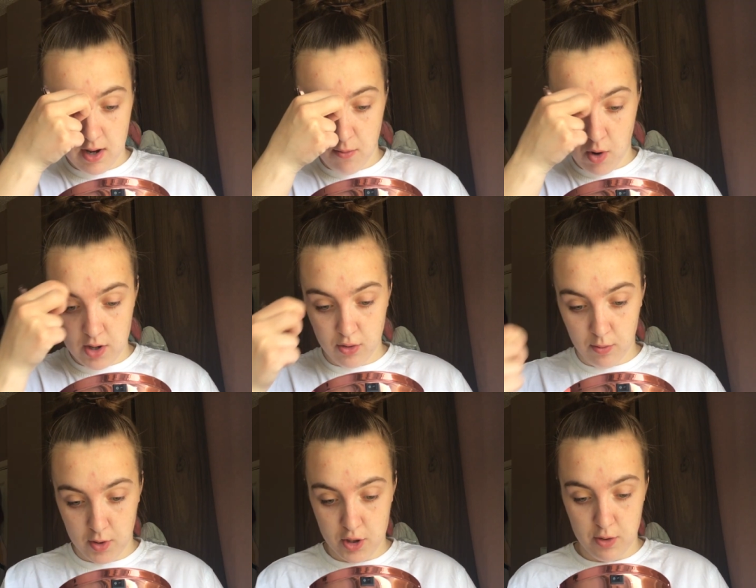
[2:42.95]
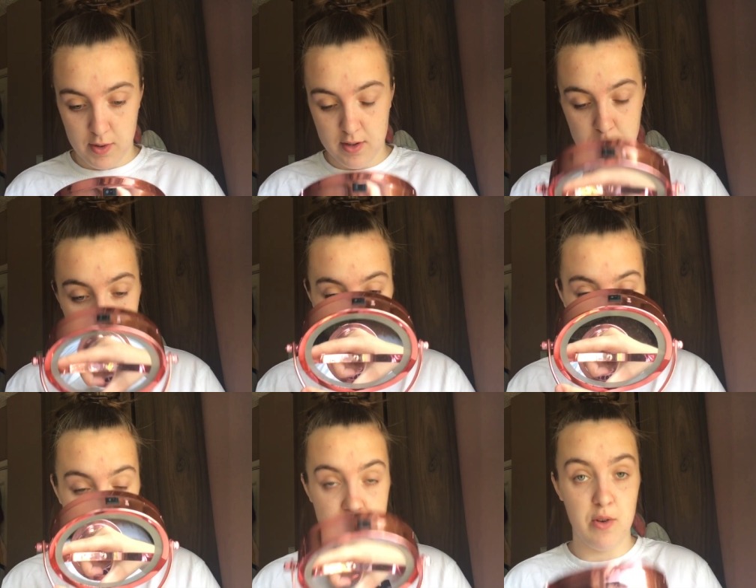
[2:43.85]
What I don't want to do is be
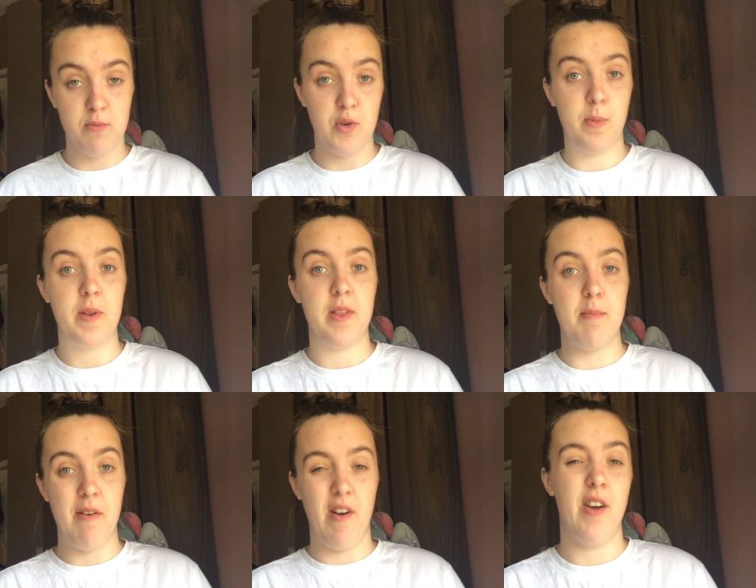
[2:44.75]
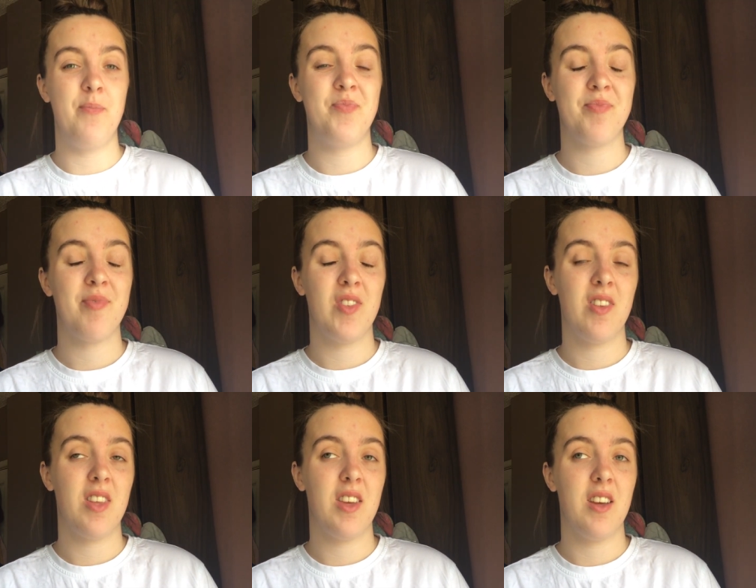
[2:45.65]
right zoomed up in the mirror
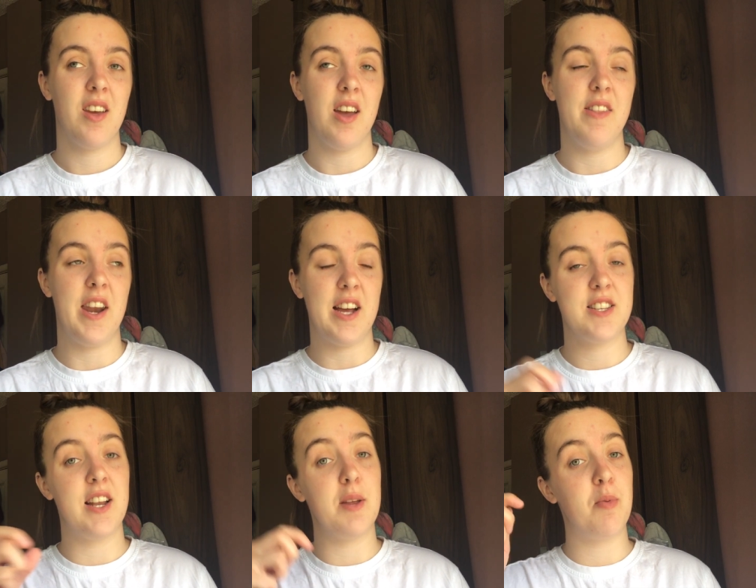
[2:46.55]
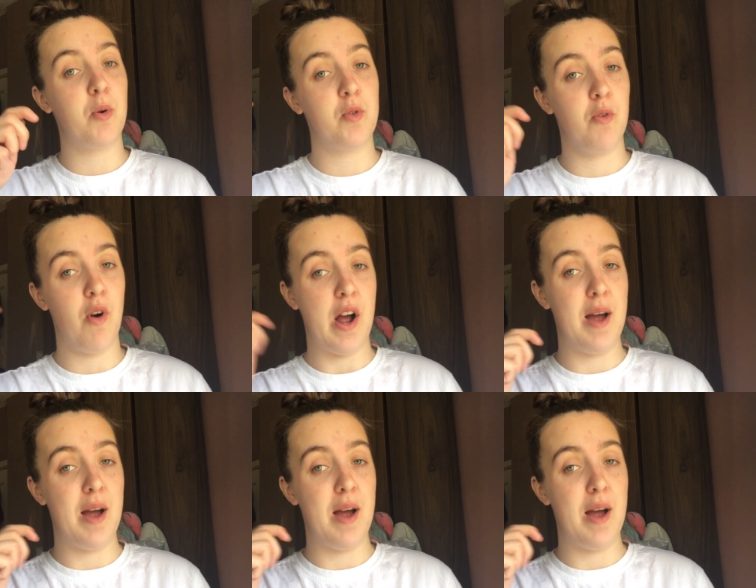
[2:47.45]
and then accidentally pluck the wrong